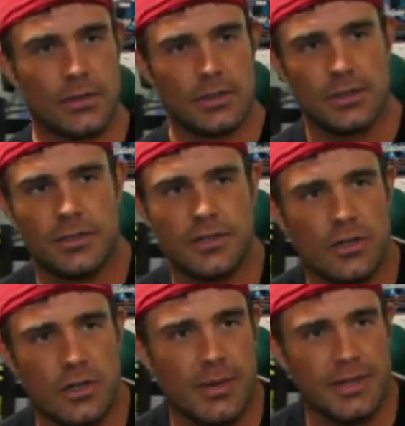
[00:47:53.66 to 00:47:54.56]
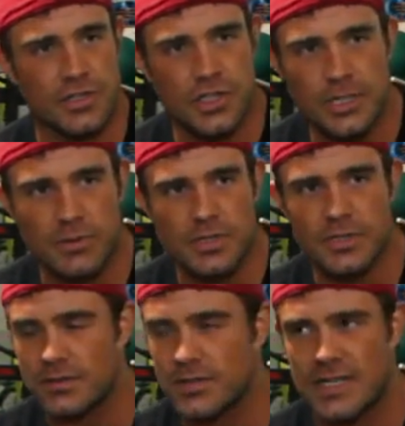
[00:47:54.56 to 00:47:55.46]
Little did you know about the cheapest
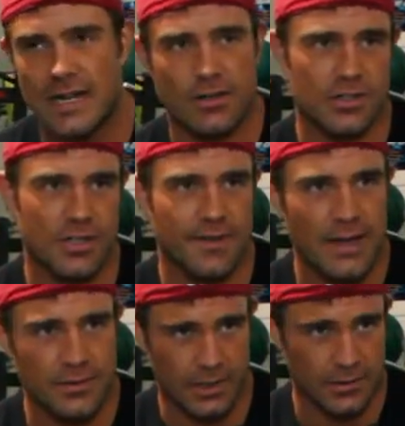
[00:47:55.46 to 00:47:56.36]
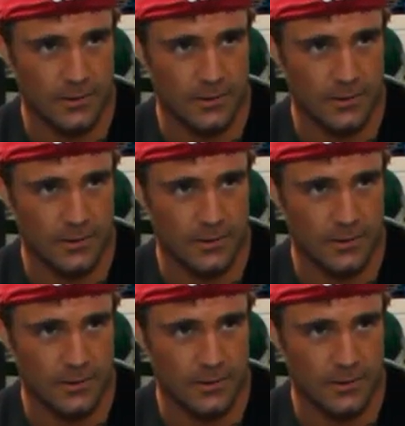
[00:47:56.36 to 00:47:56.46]
standard stuff out there.